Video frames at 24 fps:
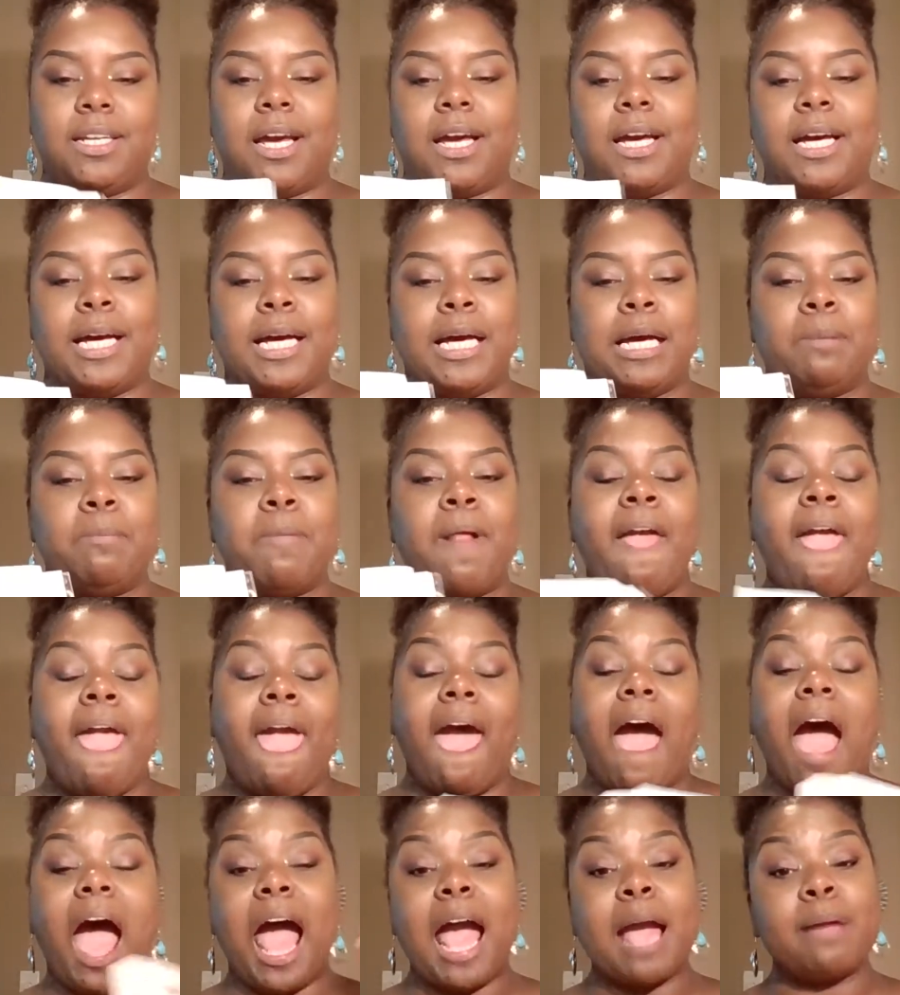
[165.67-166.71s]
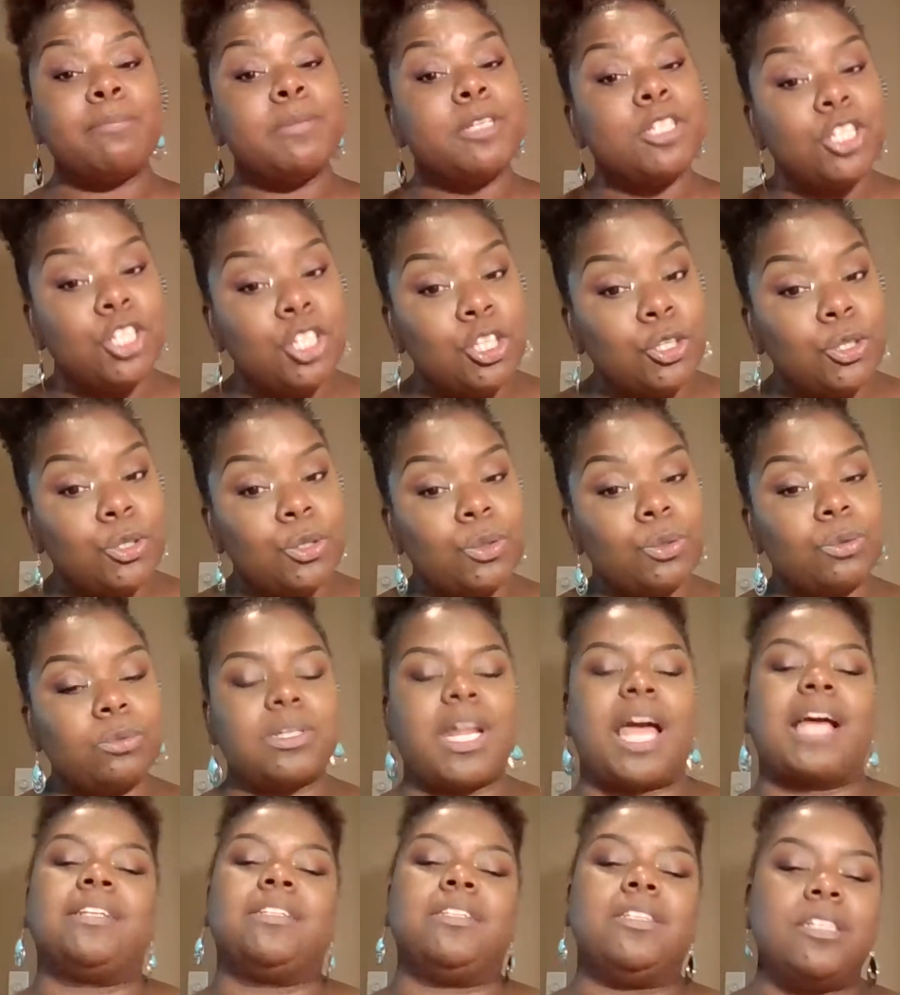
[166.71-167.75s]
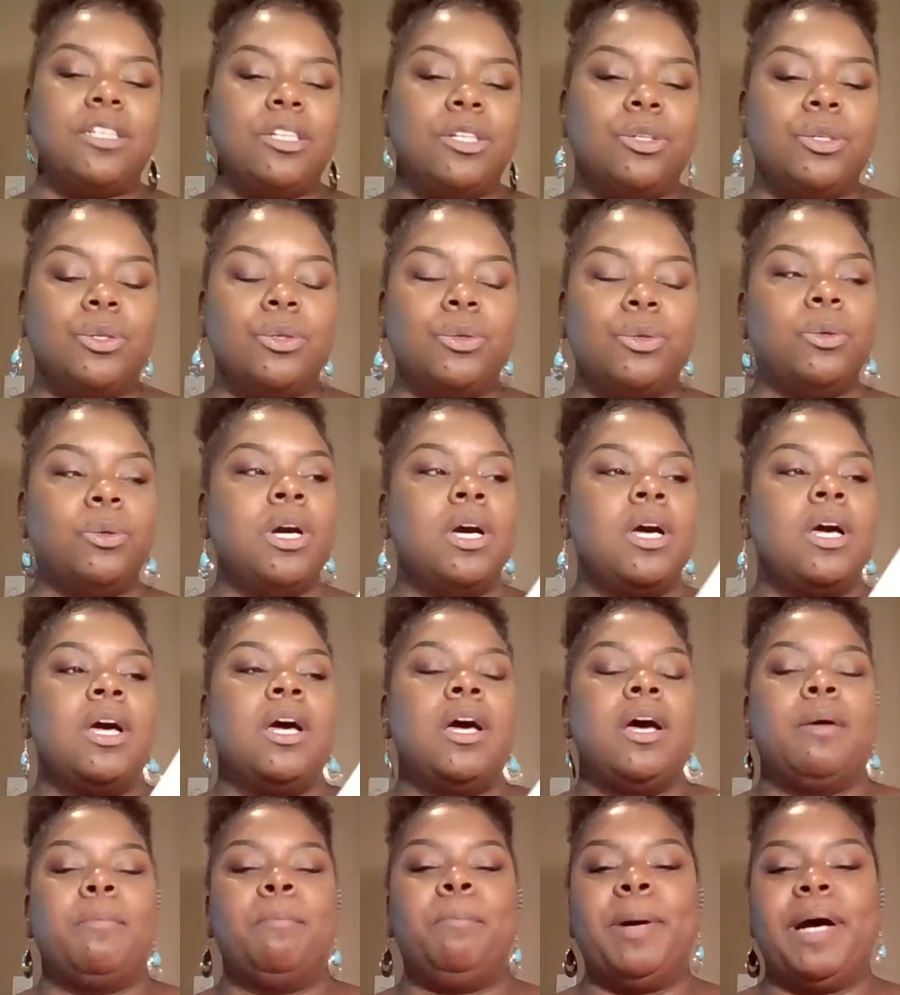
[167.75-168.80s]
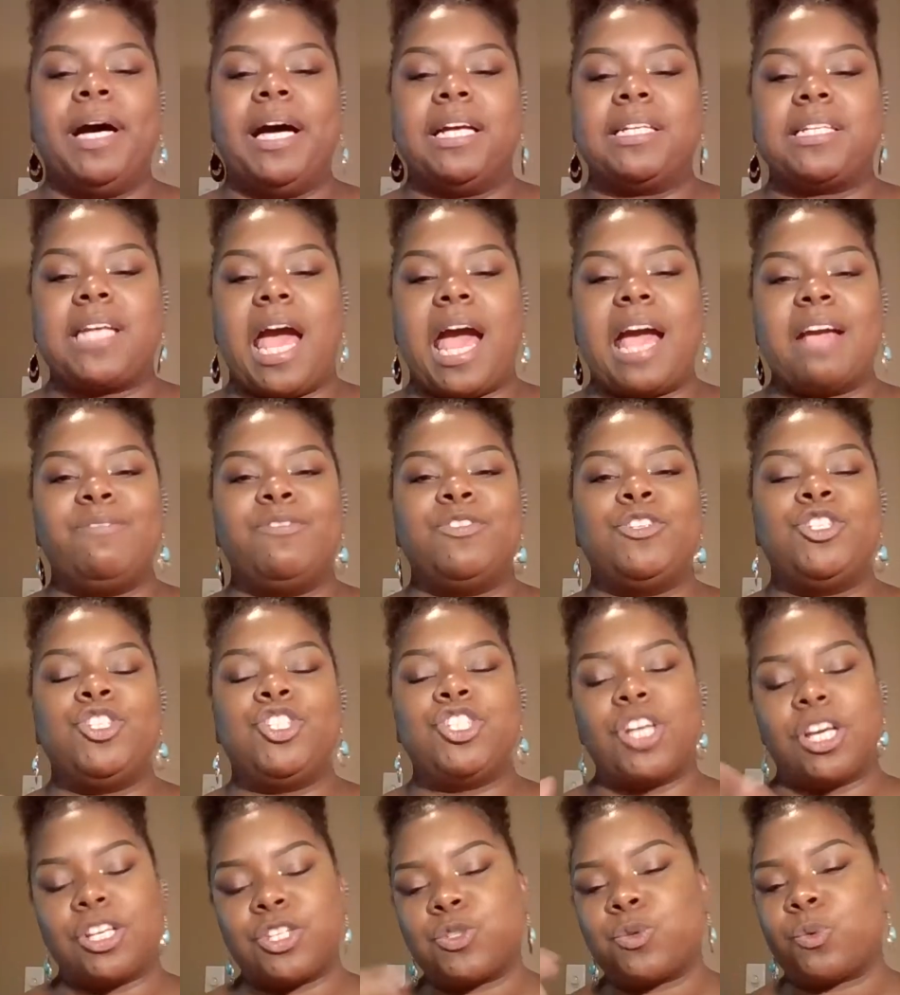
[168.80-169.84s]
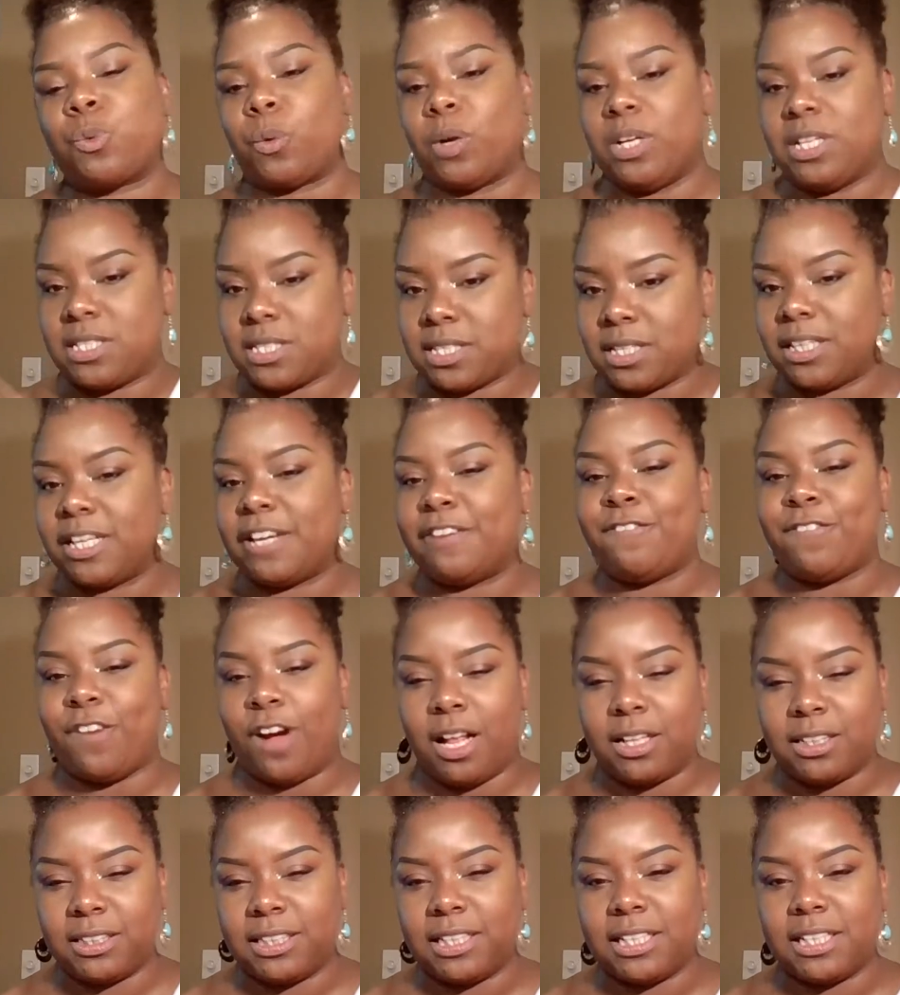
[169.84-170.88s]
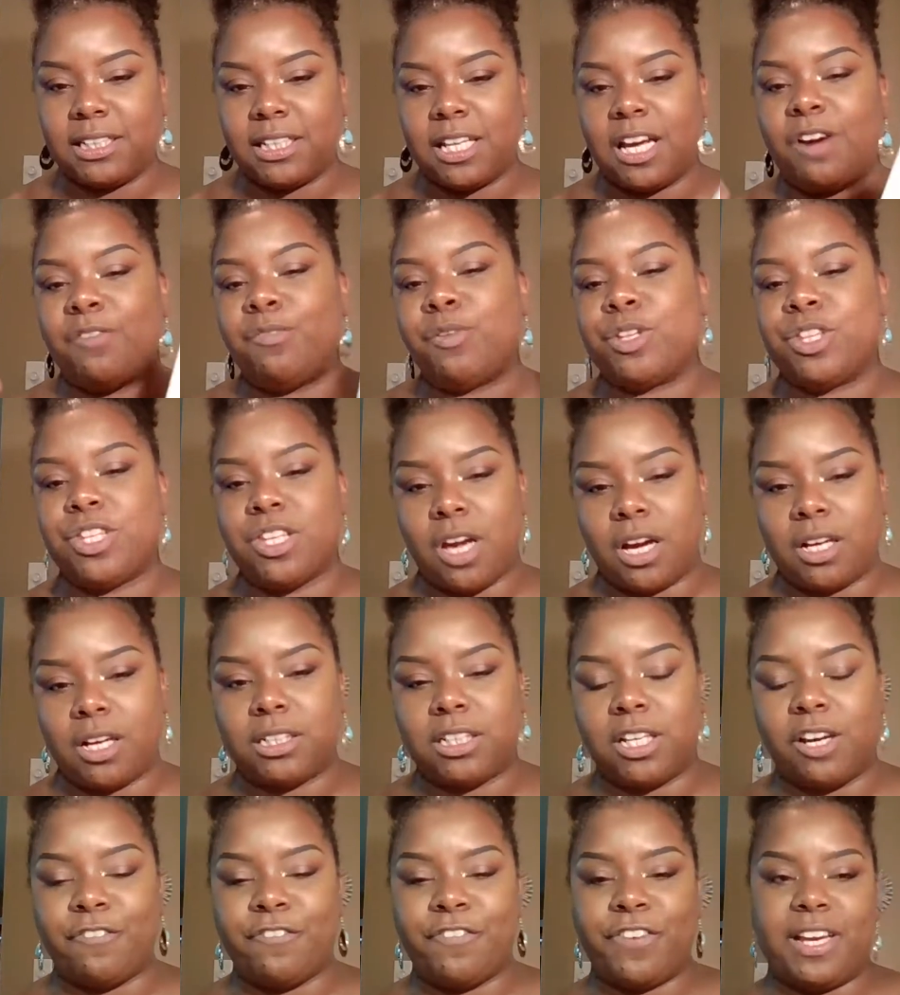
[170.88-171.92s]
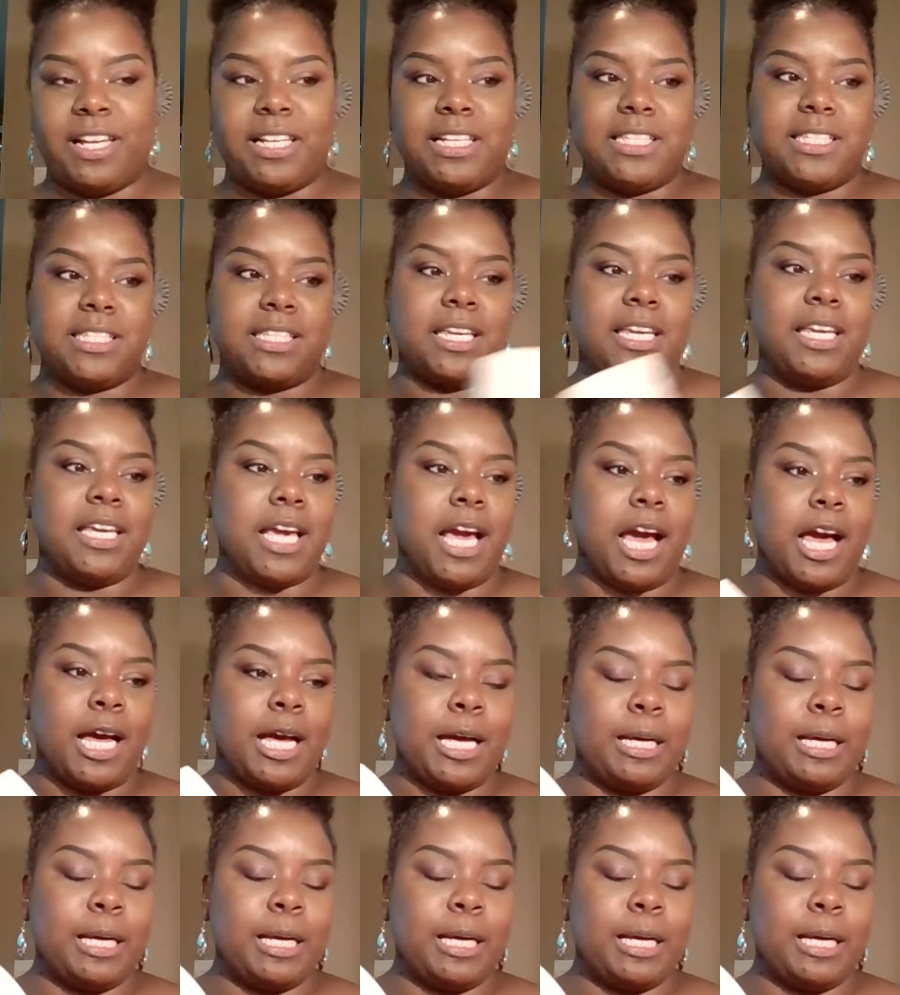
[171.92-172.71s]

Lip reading: I'm not new, but I've just recently fallen in love with young adult fantasy